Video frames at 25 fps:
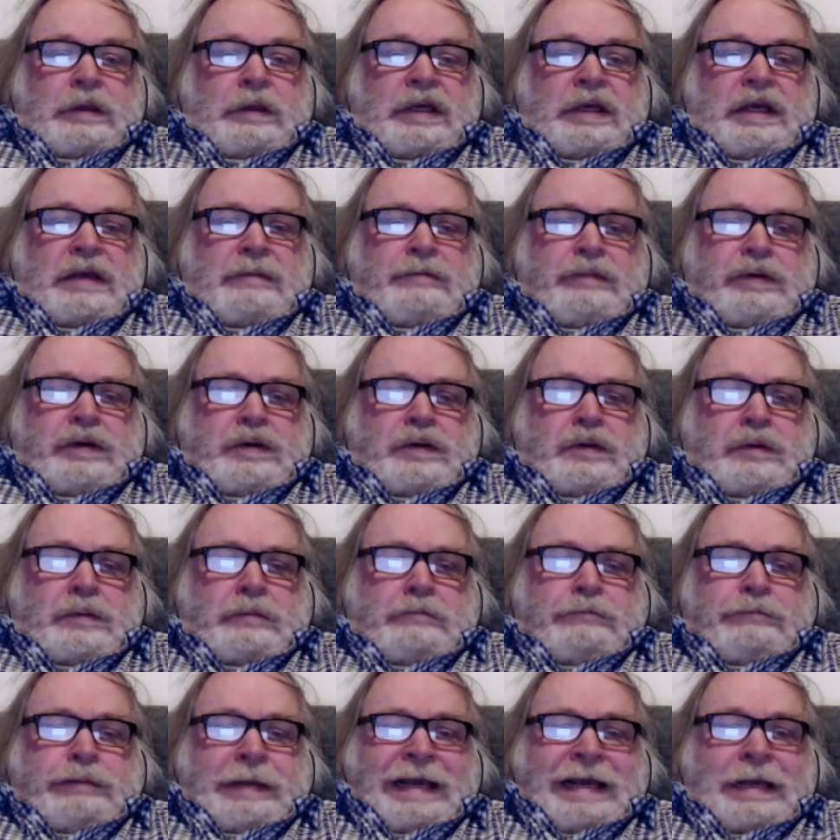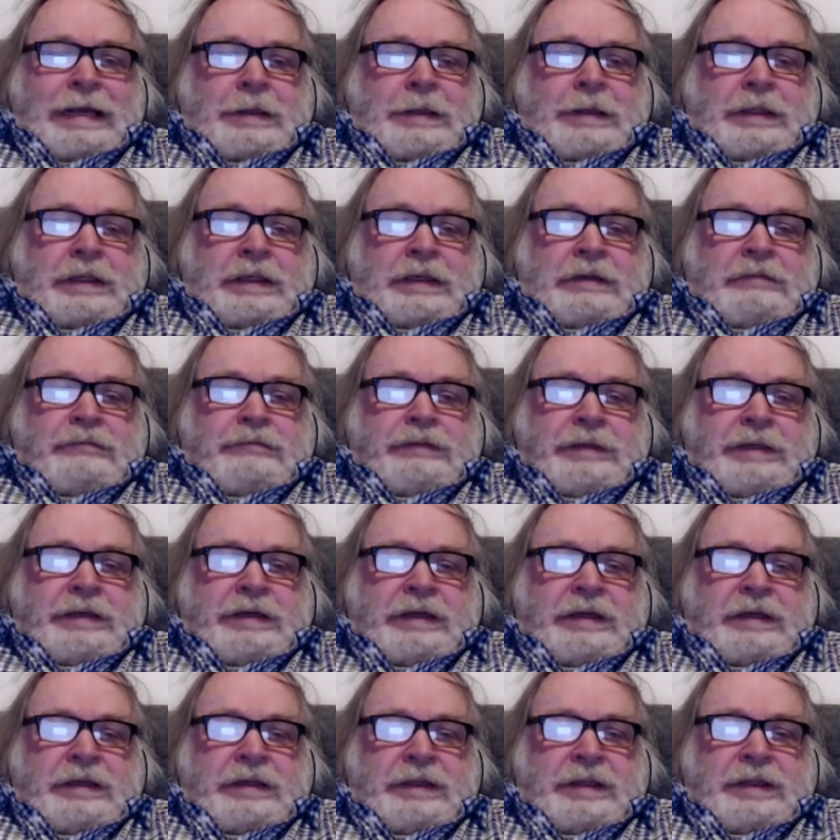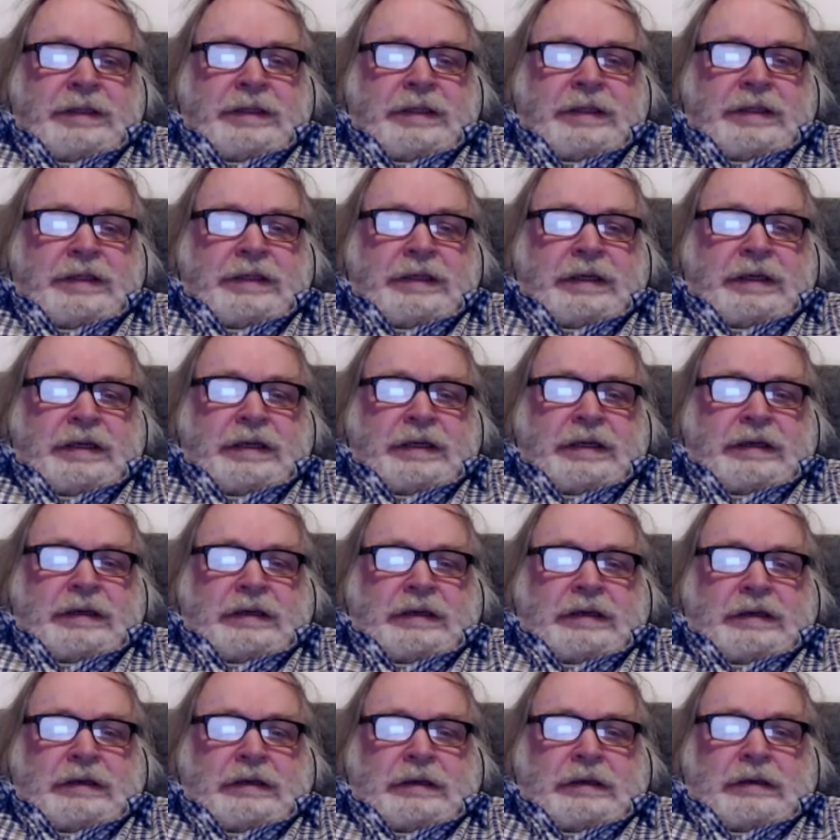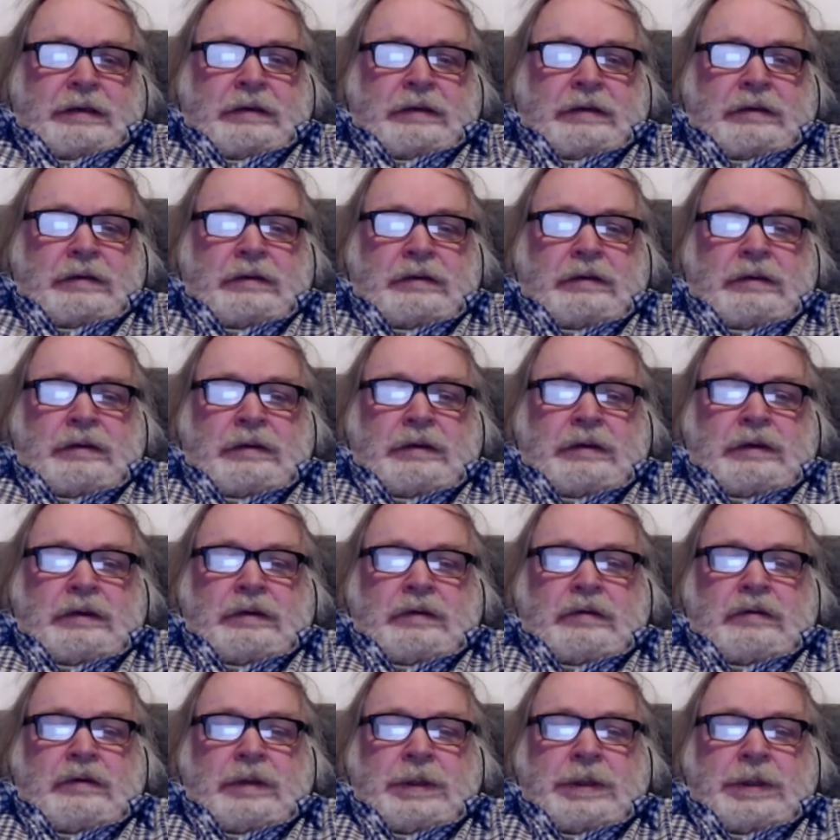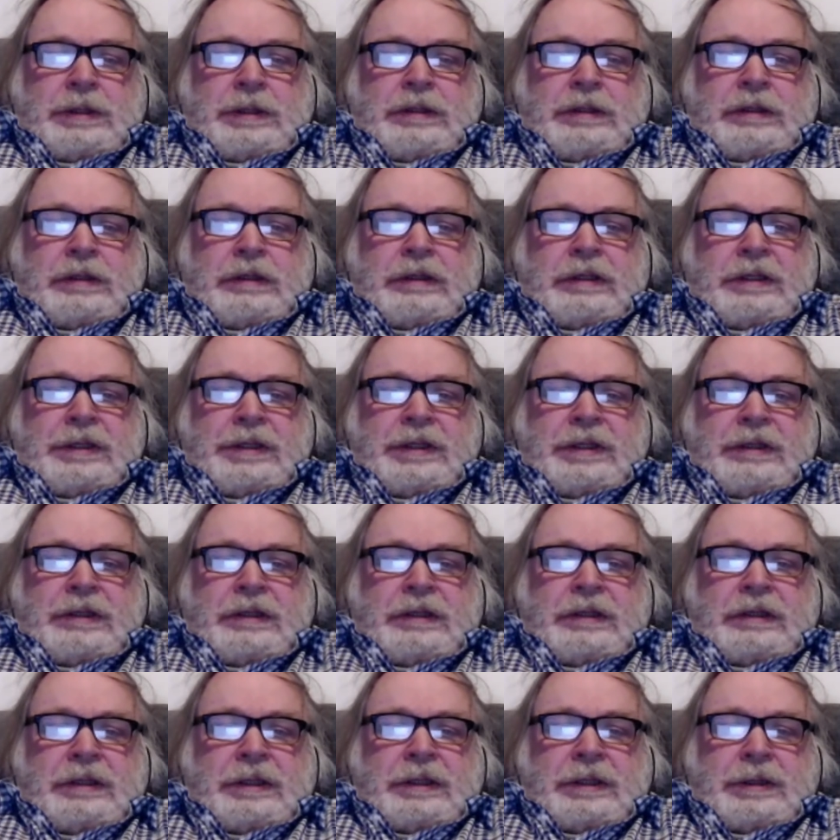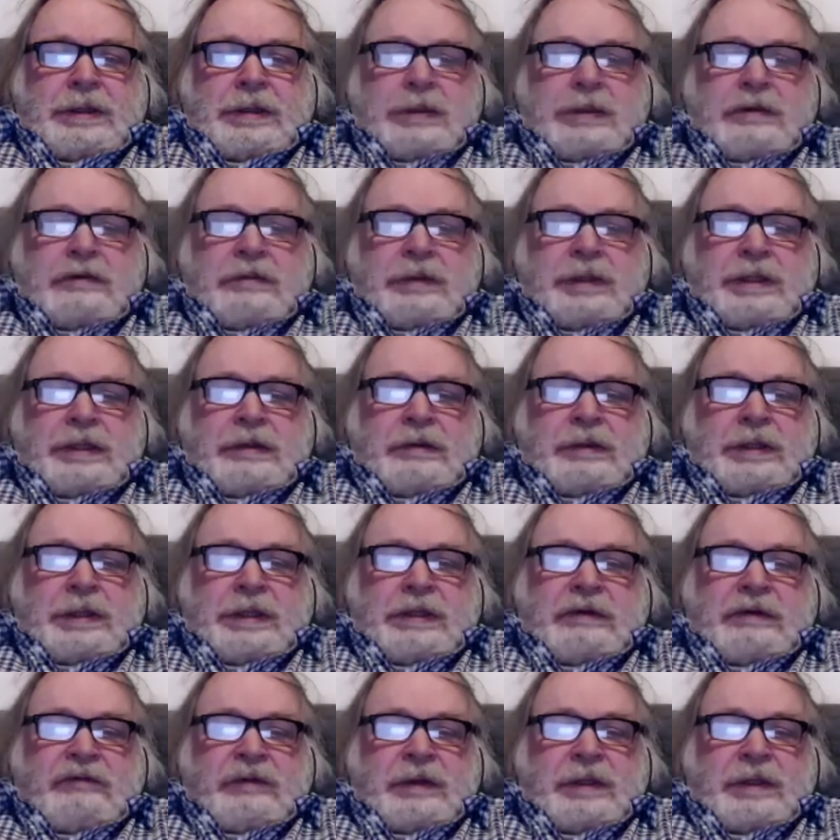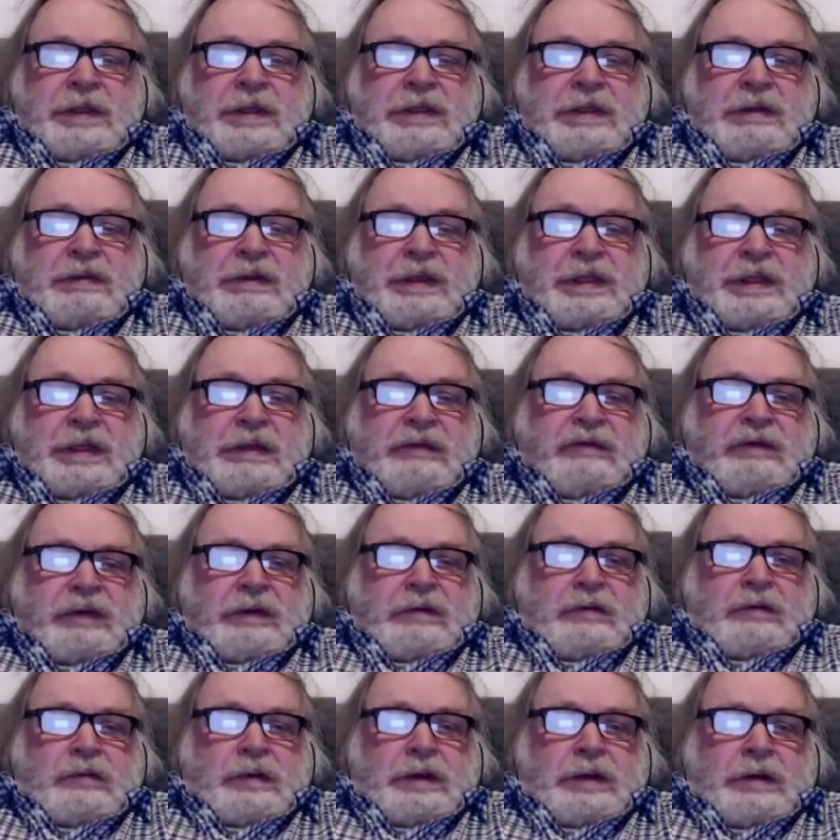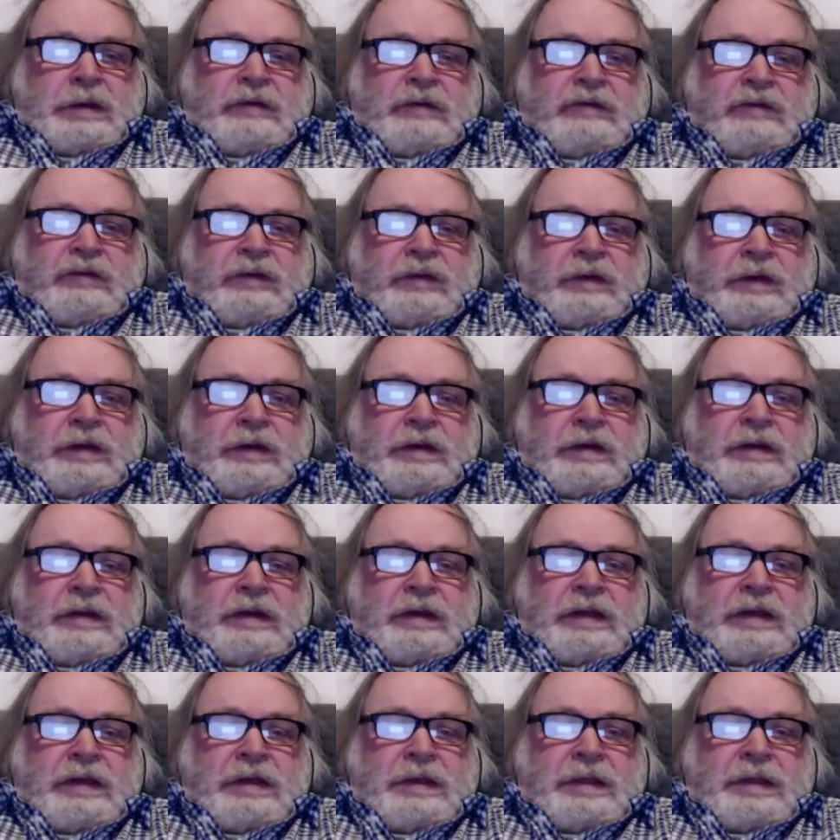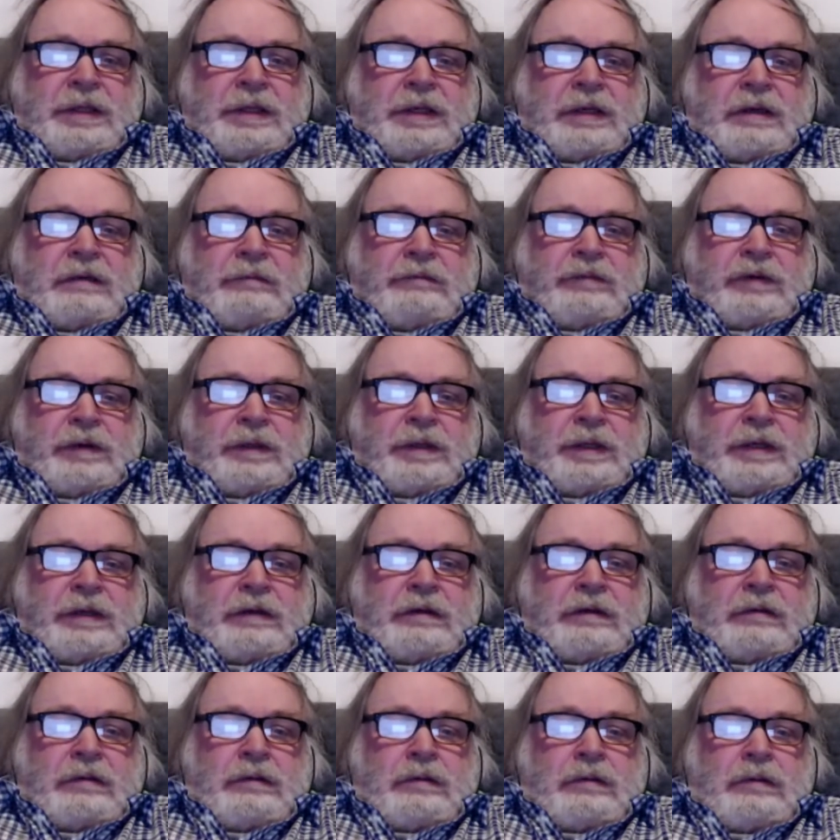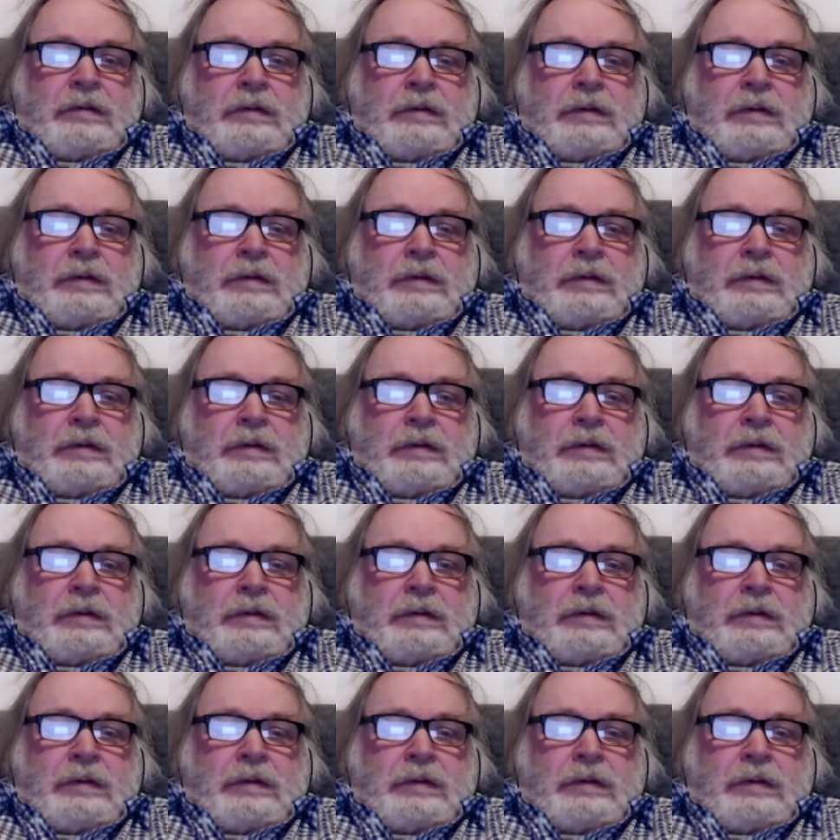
The Hebrew pater, P-A-T-A-R, which occurs in the history of Joseph as a specific word for the interpreter,